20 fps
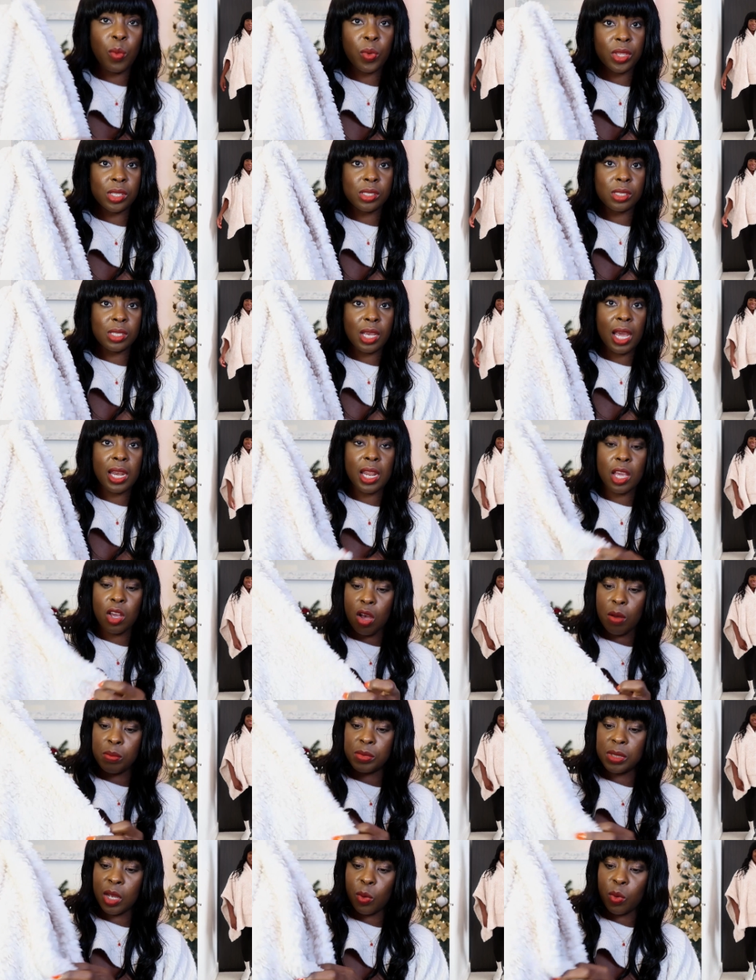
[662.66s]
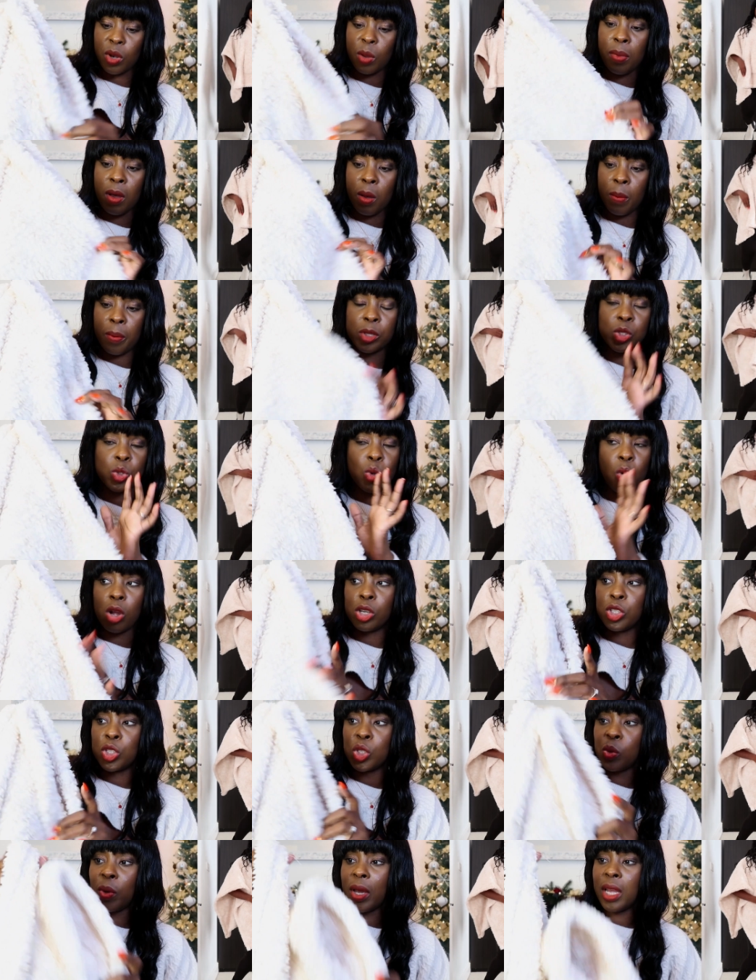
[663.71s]
And with the side, it comes like with a popper to
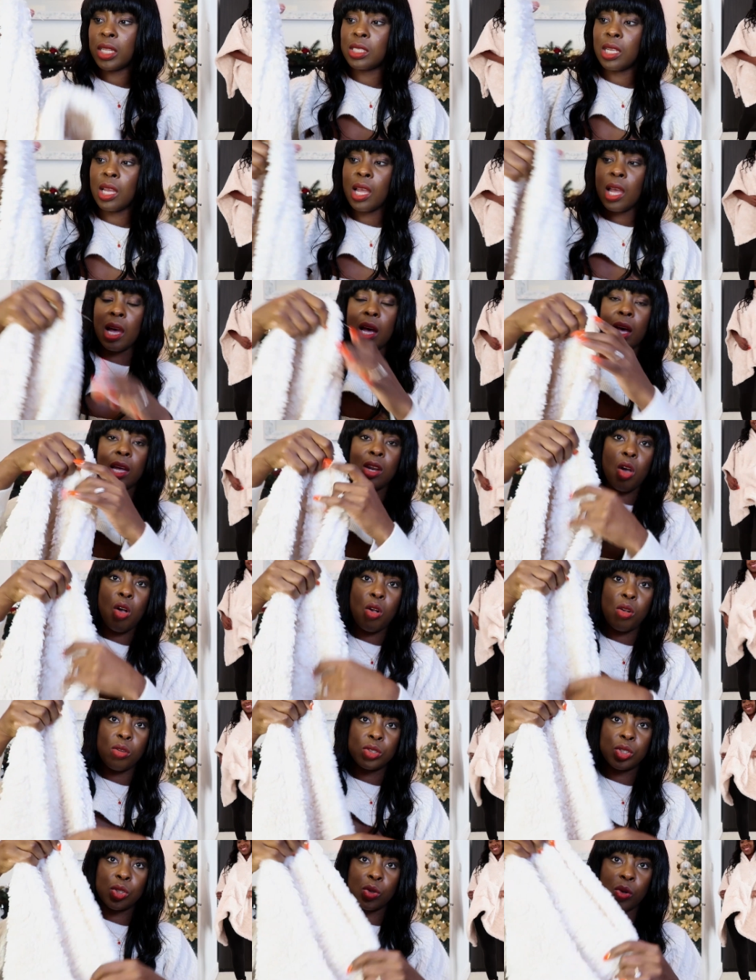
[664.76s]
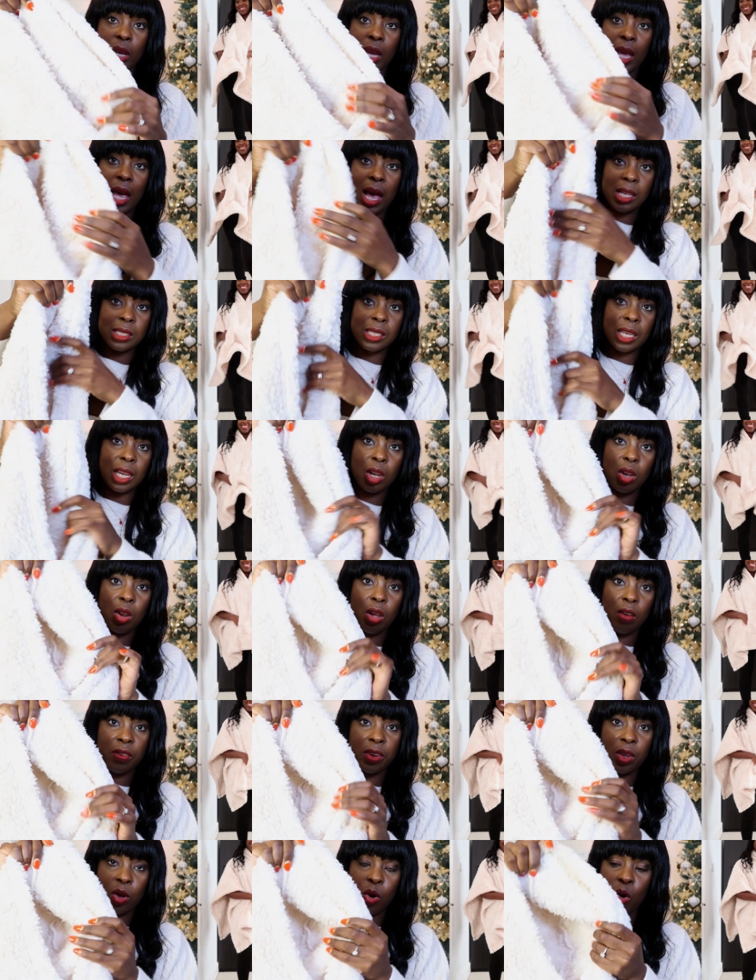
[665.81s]
undo it. And also it has like a
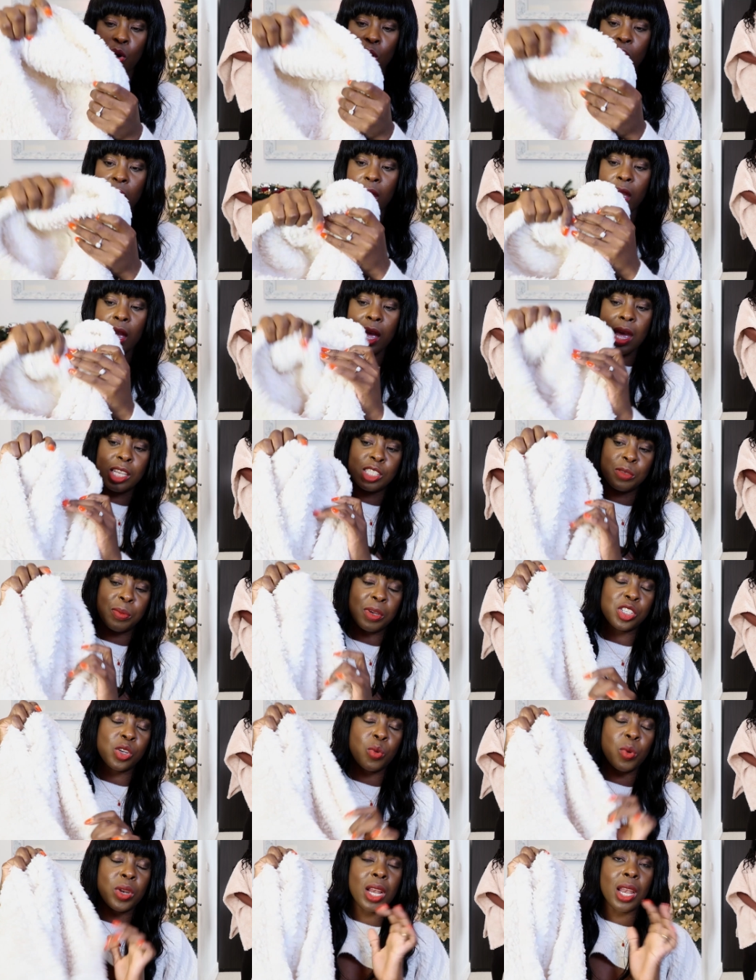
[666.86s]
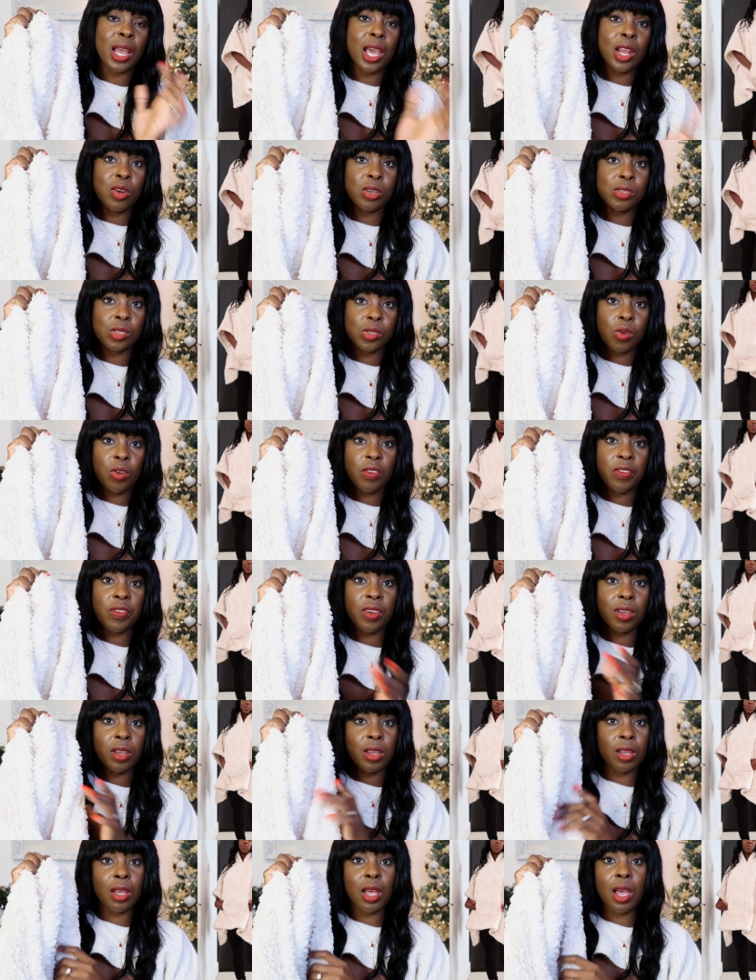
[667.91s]
lovely hood, especially when you're lying on the
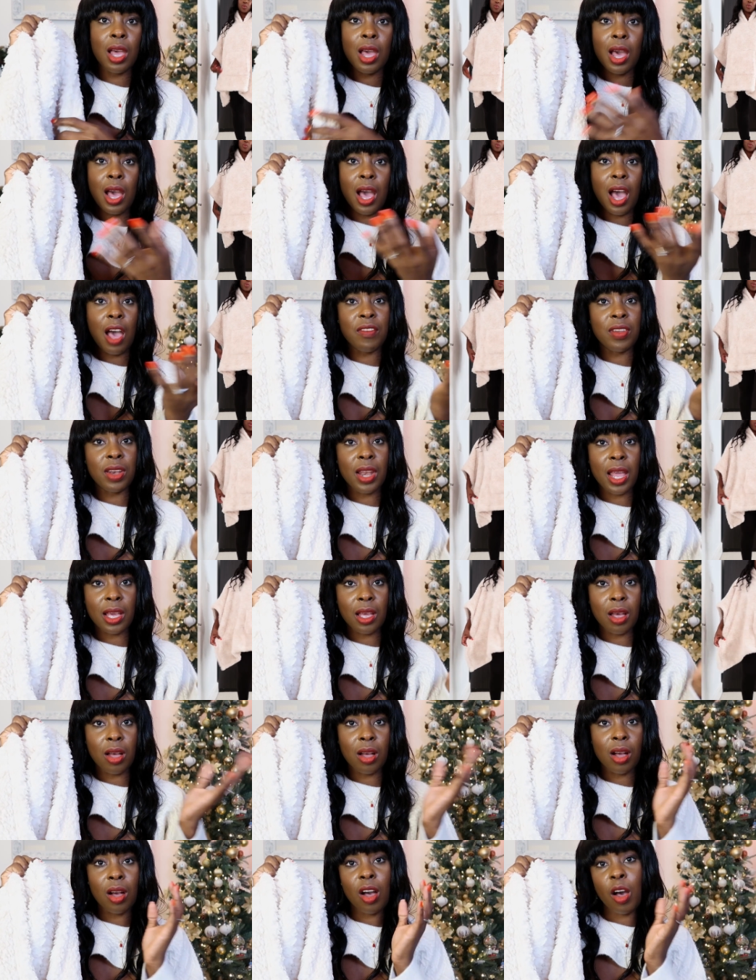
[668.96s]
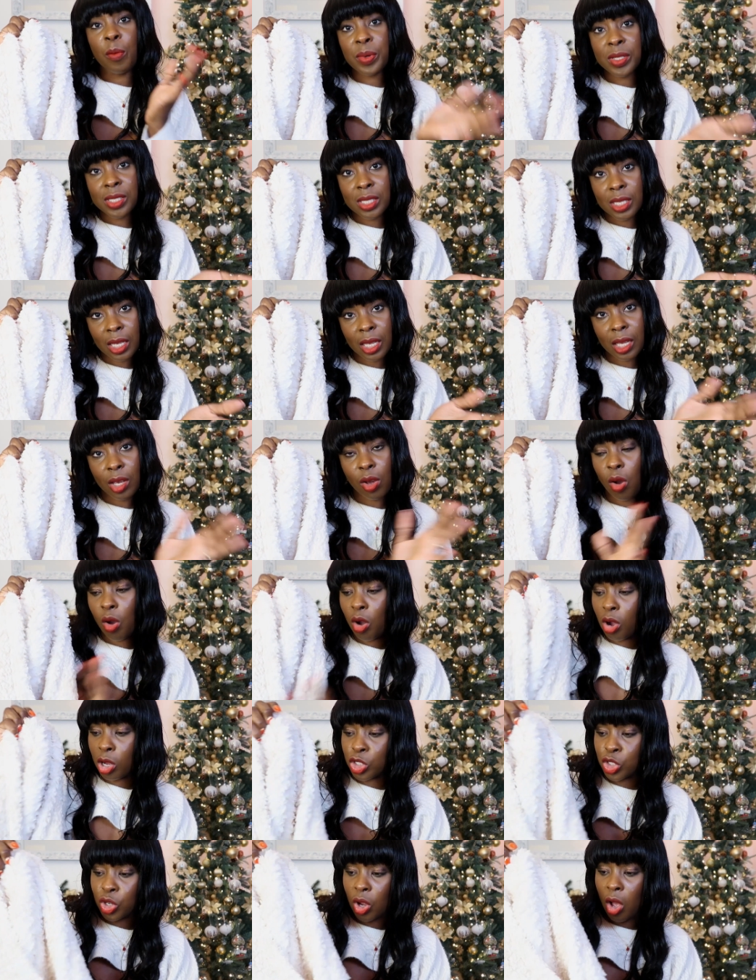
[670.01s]
sofa, having like a cup of tea or
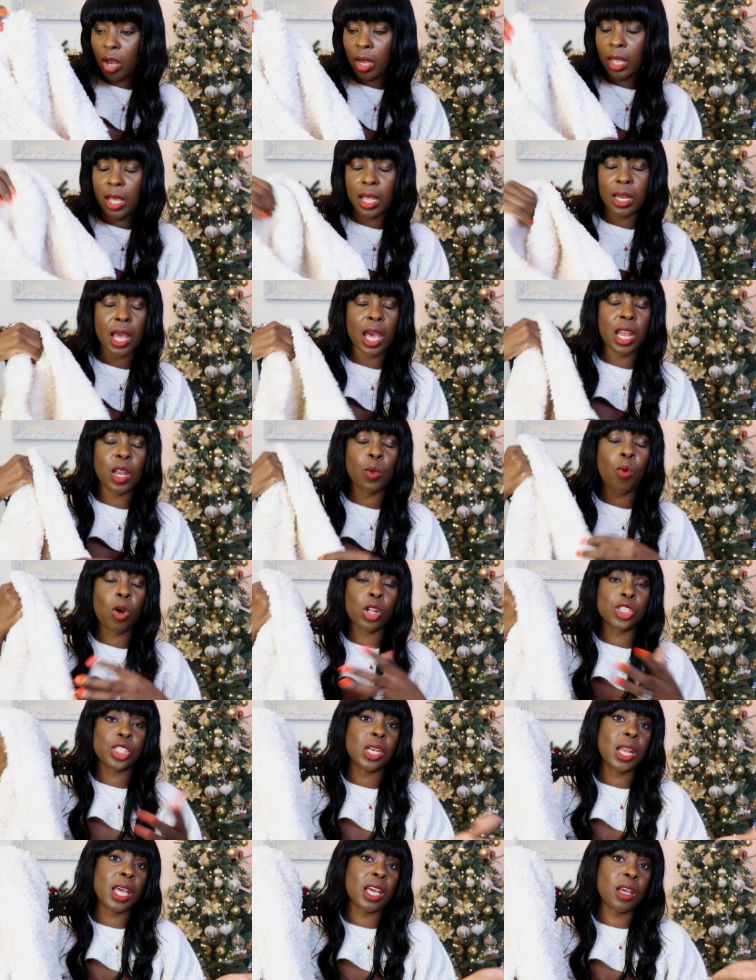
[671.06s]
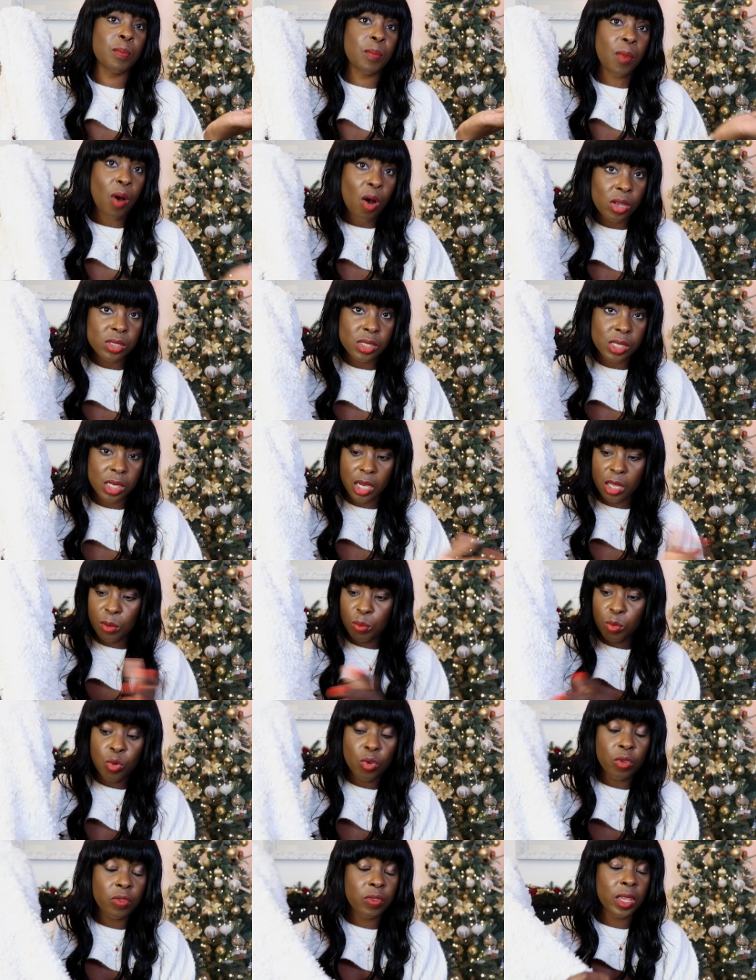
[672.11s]
hot chocolate and watching like a boxing day
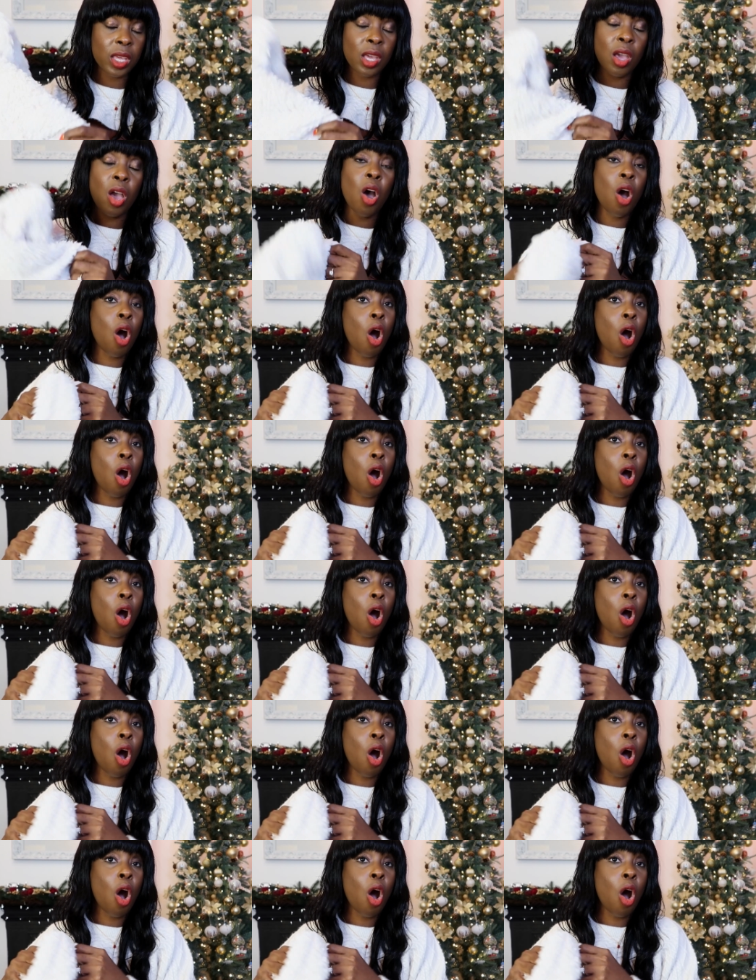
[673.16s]
movie